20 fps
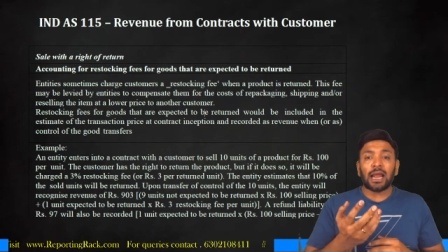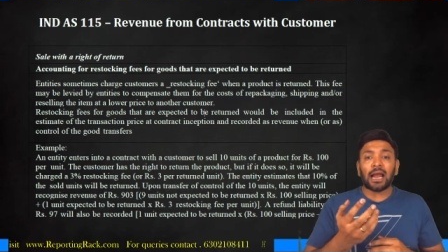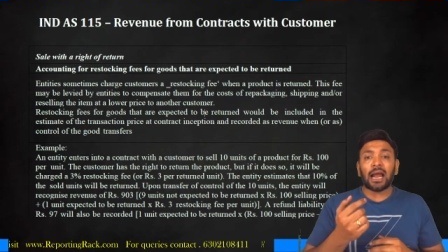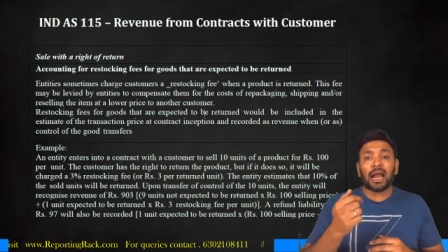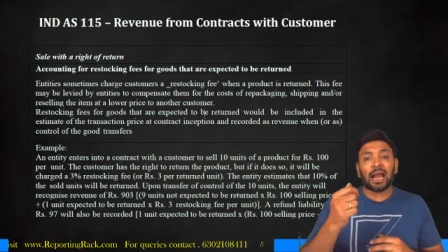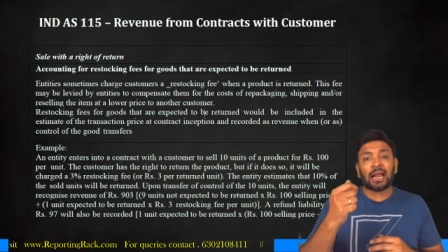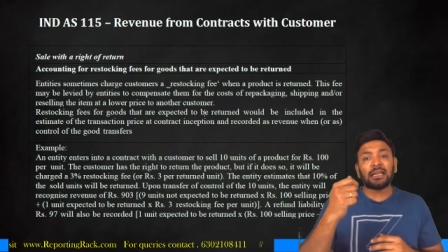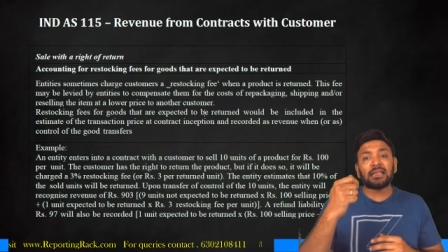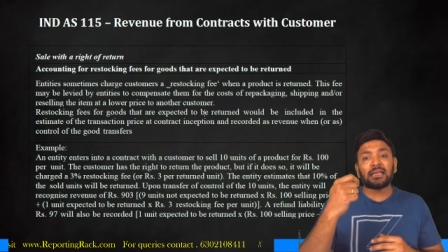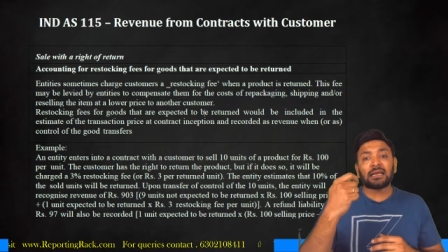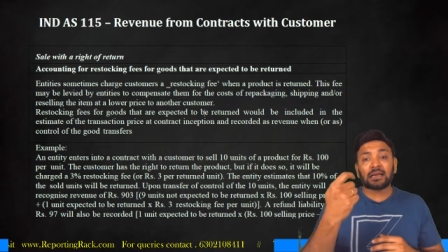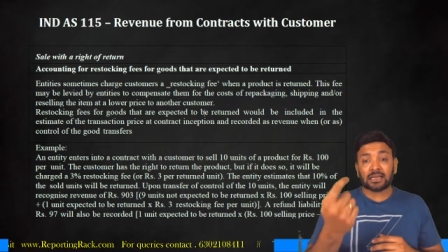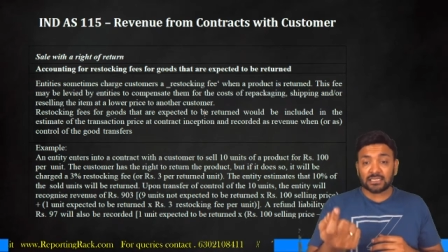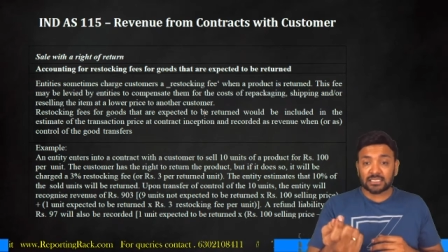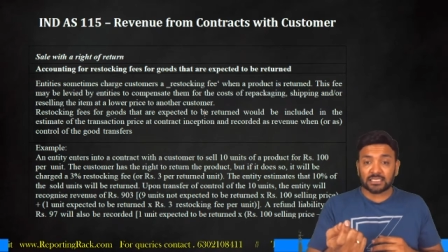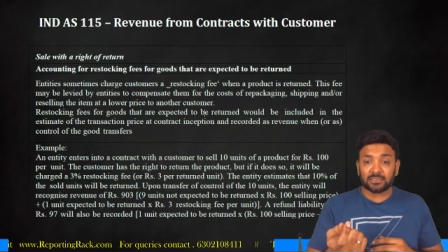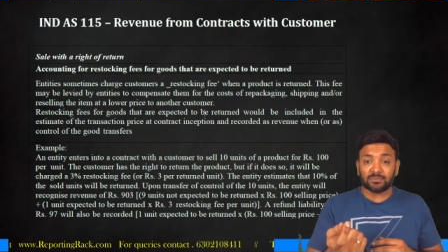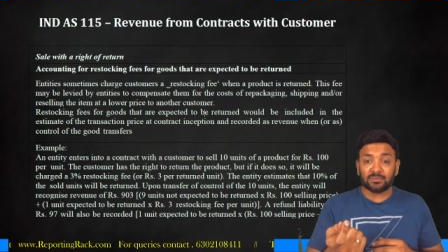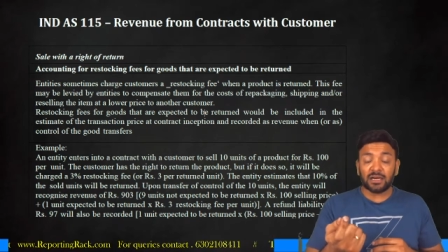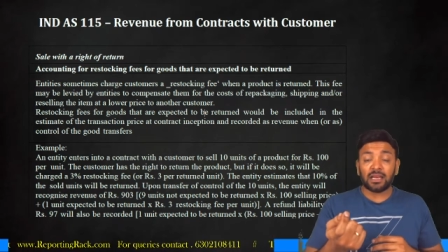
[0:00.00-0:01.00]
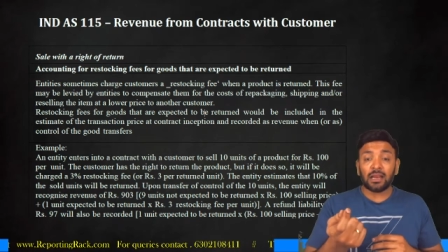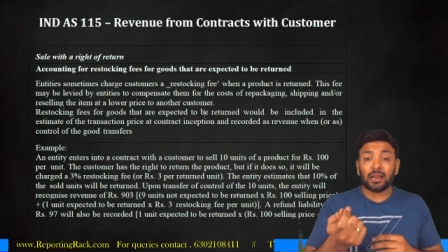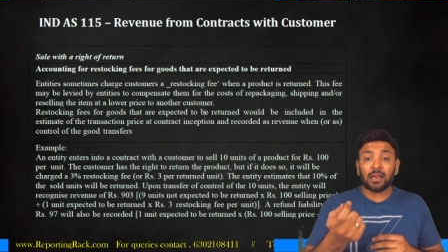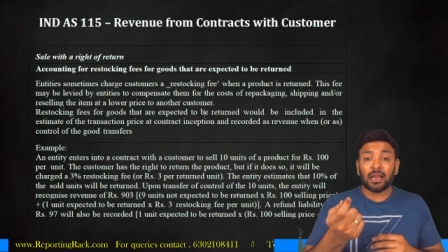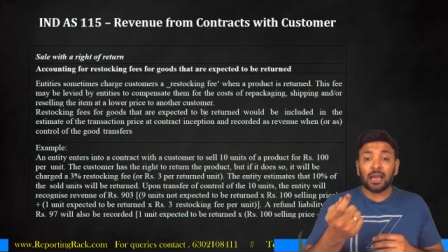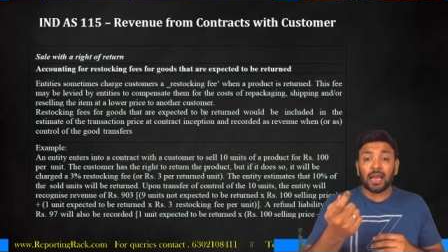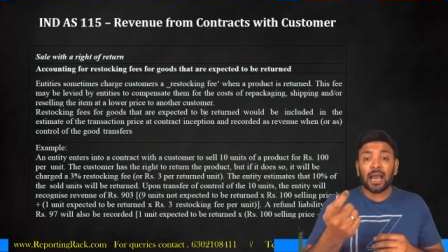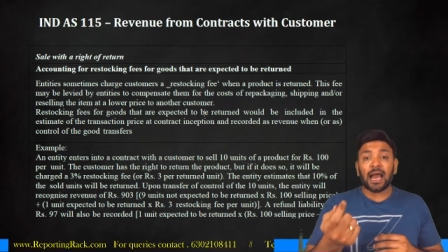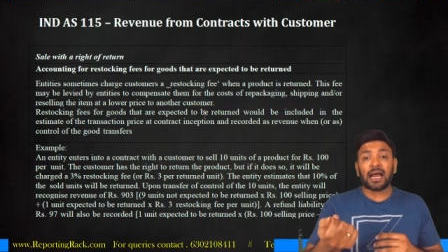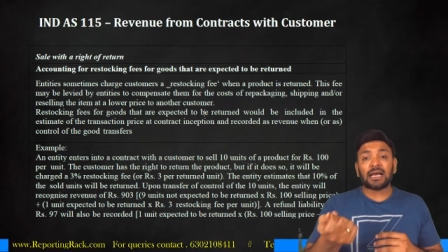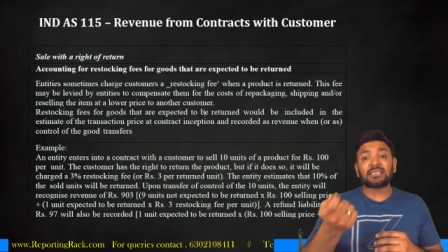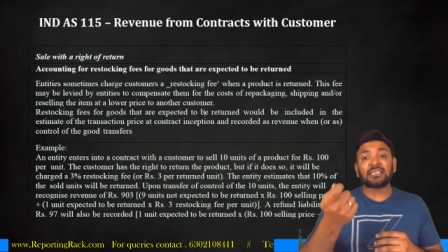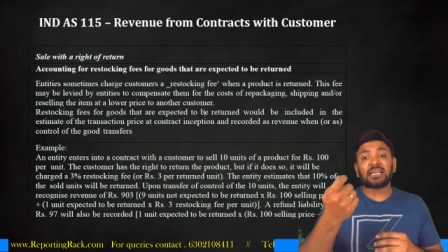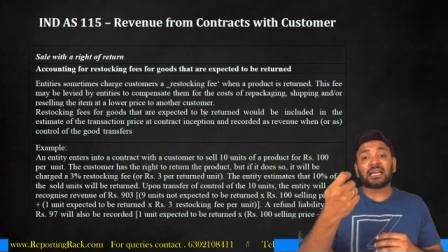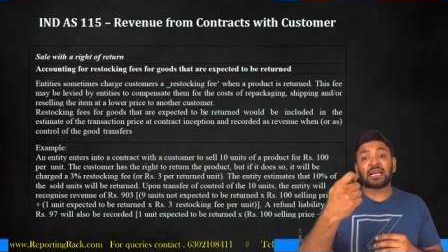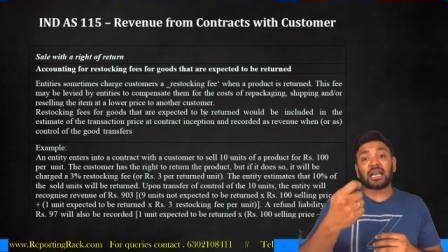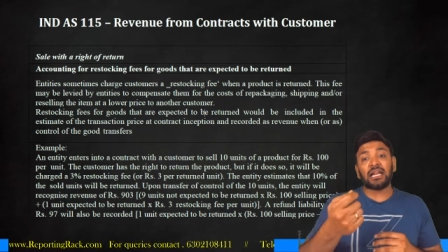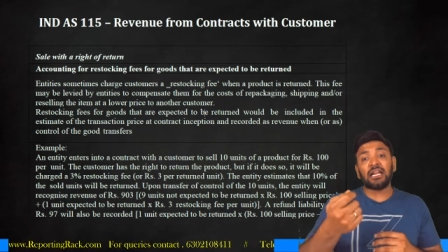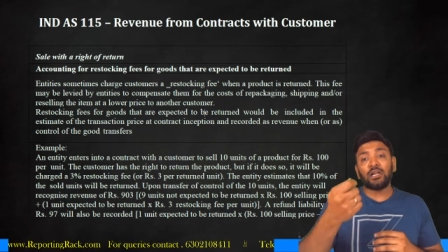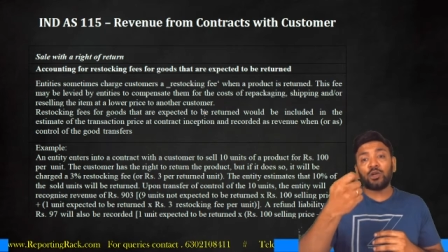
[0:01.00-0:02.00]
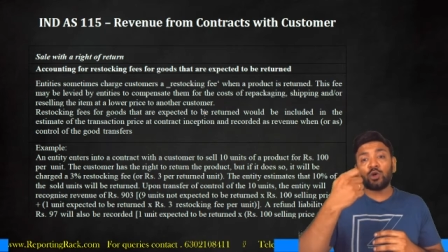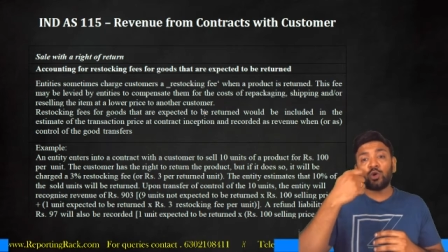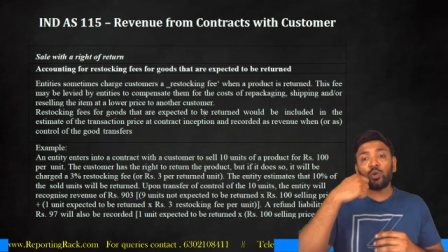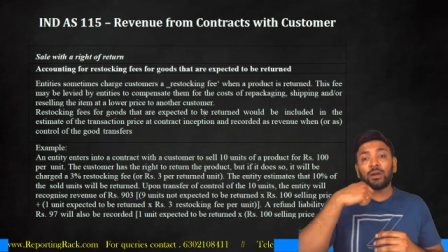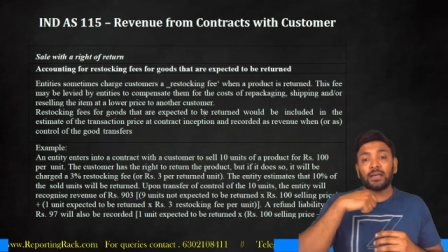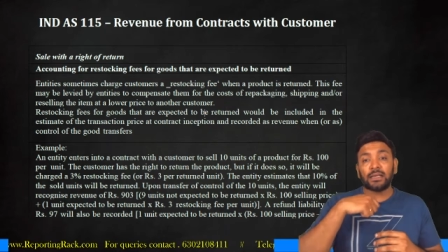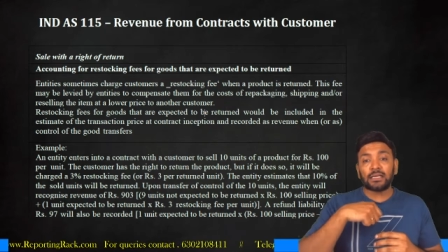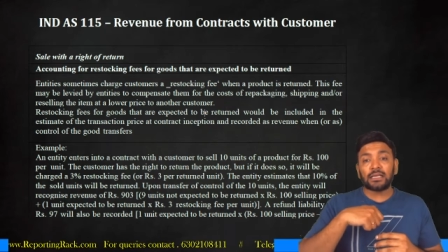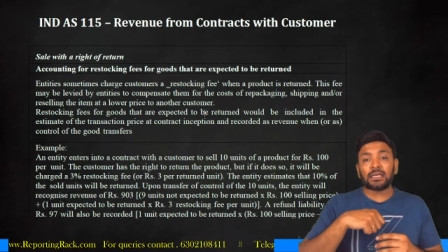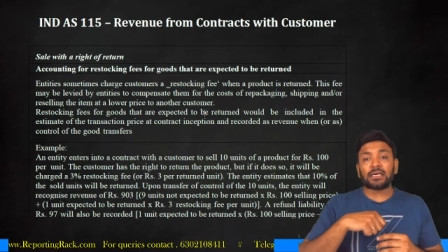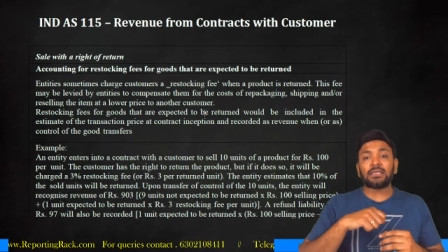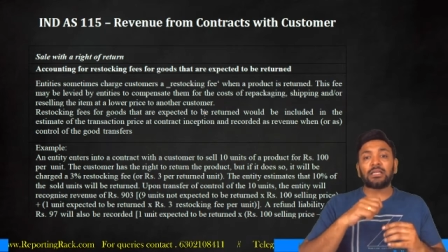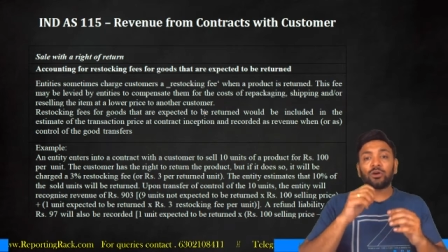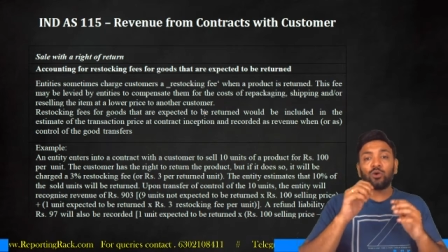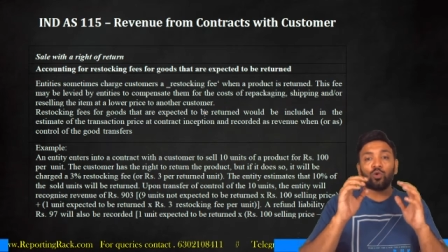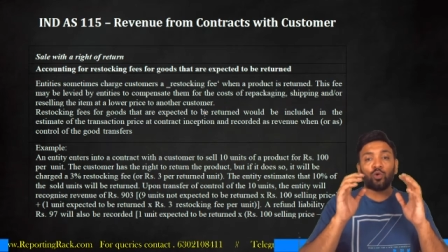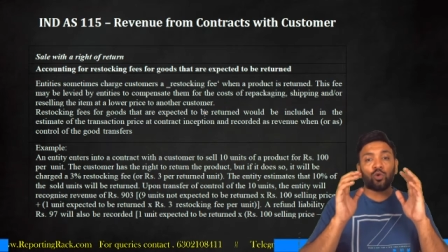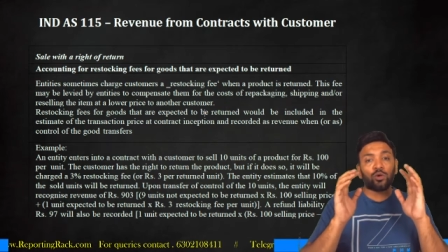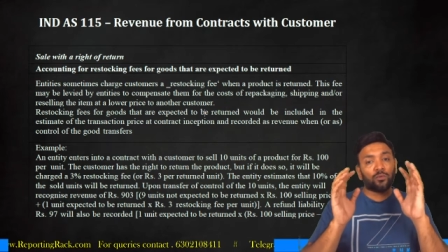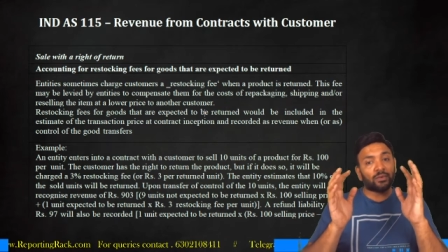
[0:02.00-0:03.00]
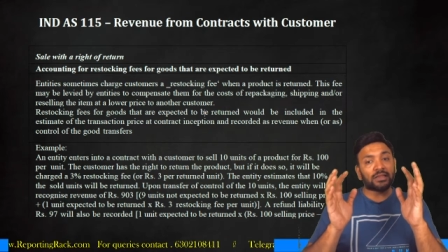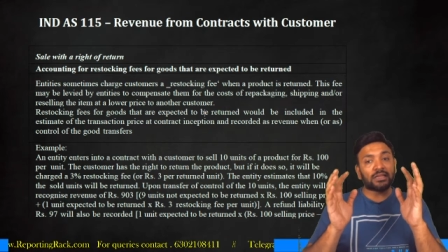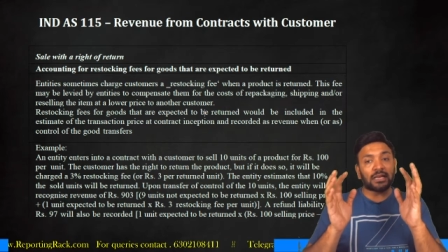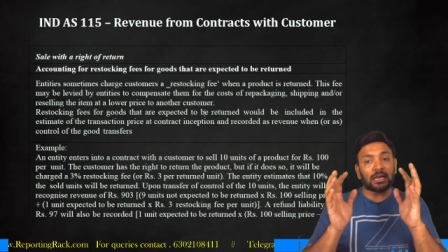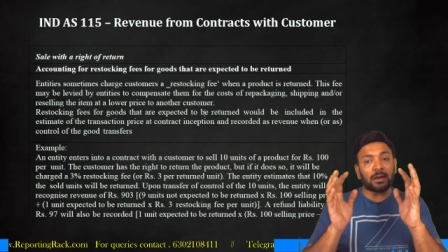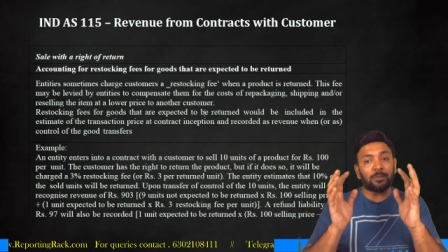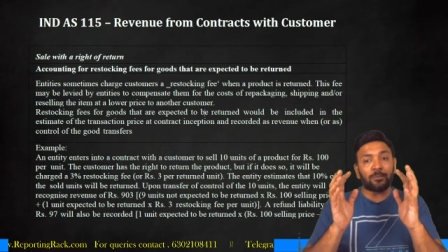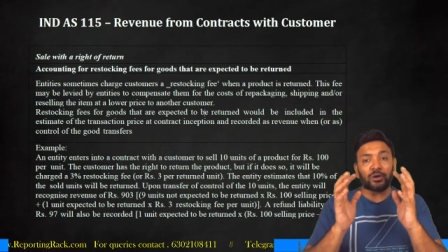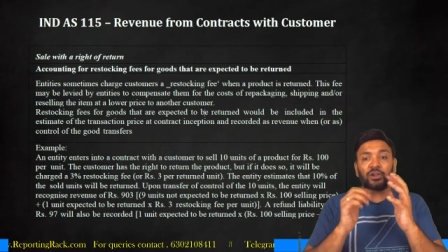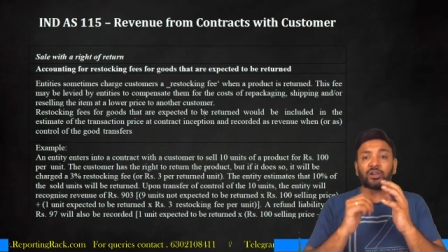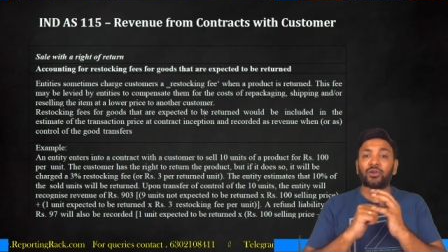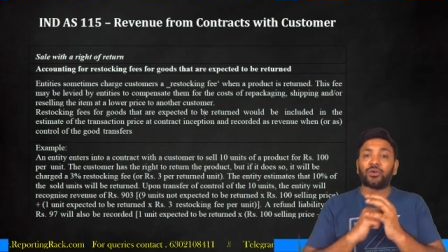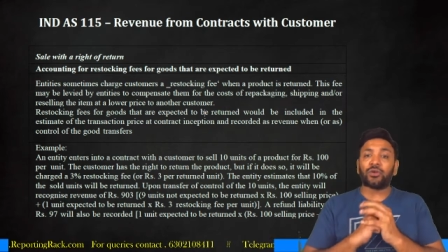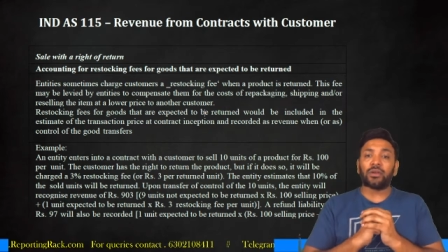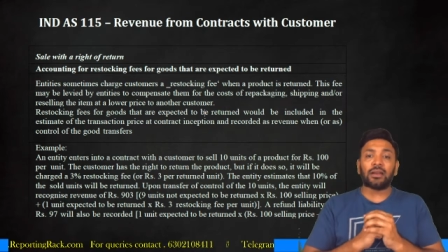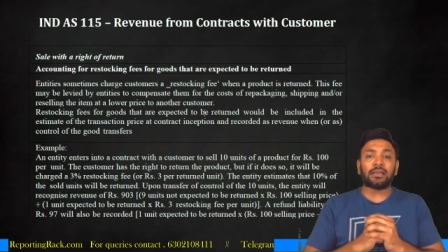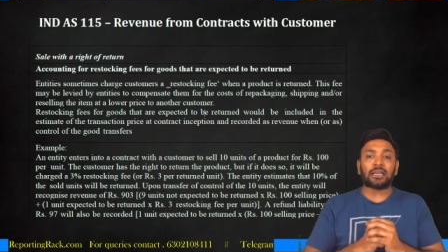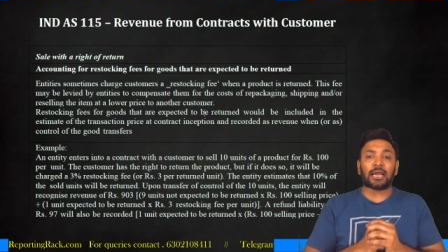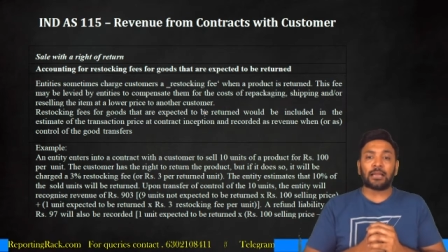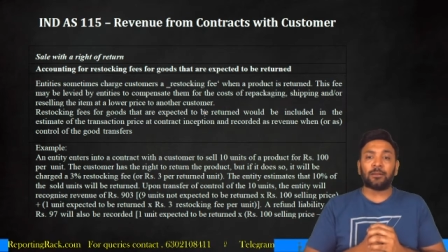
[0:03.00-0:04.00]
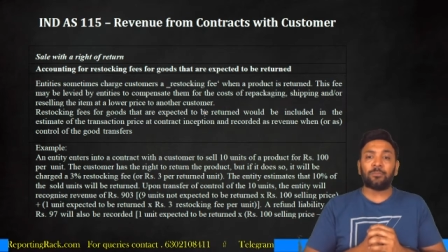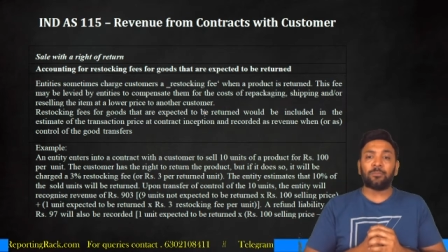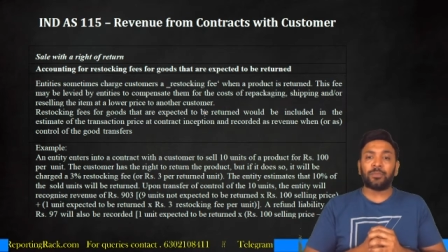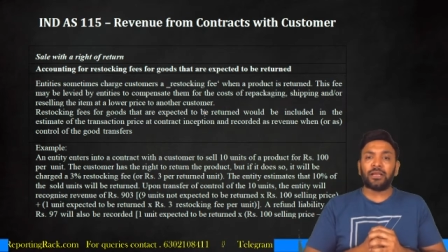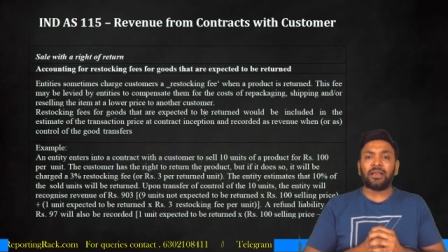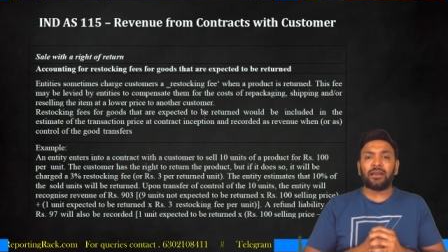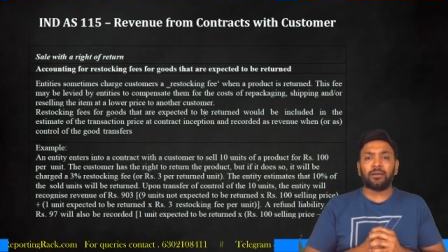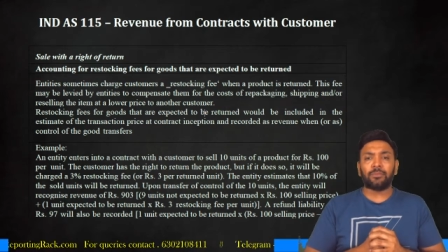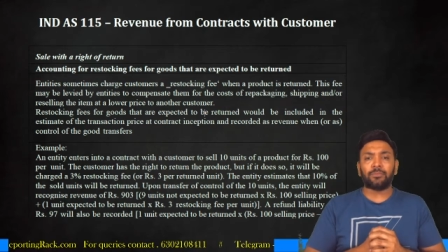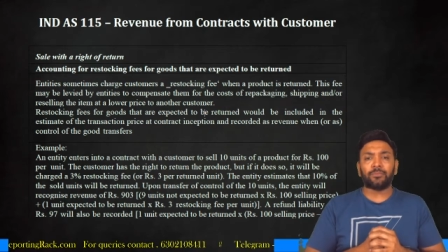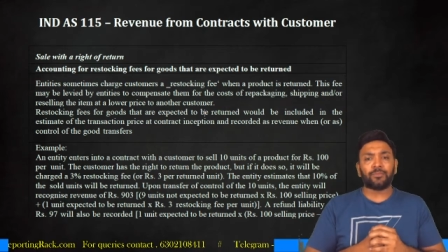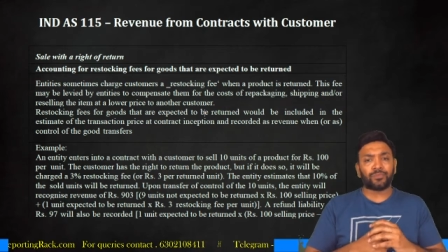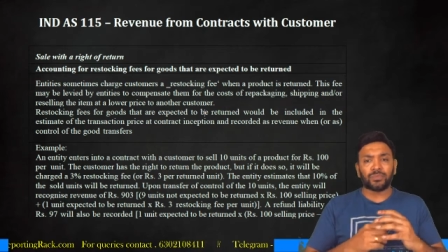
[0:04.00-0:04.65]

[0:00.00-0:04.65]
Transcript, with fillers: and the customer has a right to return the good within a particular time period.